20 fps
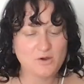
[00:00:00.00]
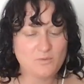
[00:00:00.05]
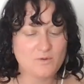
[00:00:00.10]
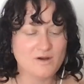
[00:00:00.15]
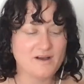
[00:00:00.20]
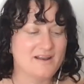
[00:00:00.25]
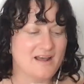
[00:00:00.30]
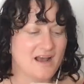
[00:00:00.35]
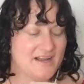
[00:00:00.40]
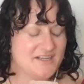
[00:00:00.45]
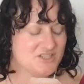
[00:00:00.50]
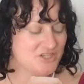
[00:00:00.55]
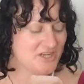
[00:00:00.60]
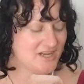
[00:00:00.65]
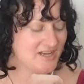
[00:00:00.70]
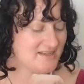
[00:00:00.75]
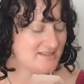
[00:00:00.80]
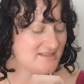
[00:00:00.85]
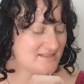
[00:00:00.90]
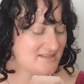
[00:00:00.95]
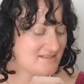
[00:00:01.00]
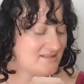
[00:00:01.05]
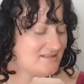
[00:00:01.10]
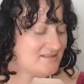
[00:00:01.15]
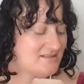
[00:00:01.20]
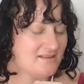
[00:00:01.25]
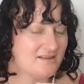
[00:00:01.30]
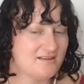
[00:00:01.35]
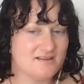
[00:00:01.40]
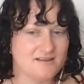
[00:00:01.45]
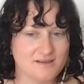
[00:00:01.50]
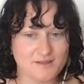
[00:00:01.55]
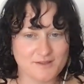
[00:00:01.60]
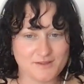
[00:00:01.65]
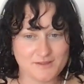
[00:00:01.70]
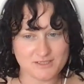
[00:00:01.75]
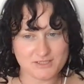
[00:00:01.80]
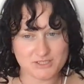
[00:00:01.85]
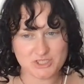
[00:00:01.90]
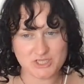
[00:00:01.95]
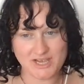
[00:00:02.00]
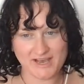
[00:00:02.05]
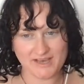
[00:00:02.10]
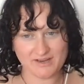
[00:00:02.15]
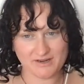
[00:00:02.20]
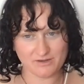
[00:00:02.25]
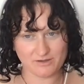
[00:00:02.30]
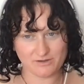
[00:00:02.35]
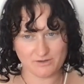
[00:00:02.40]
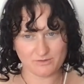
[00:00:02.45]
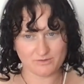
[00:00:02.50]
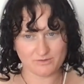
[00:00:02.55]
what? I chase the shadow